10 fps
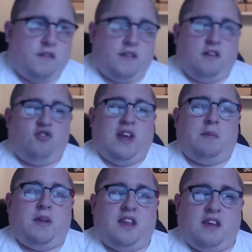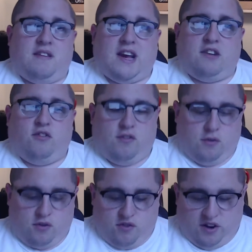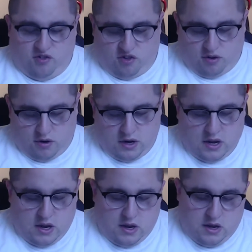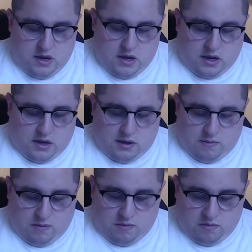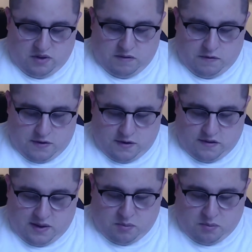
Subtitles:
enchantment that attaches to a creature. I'll give you an example of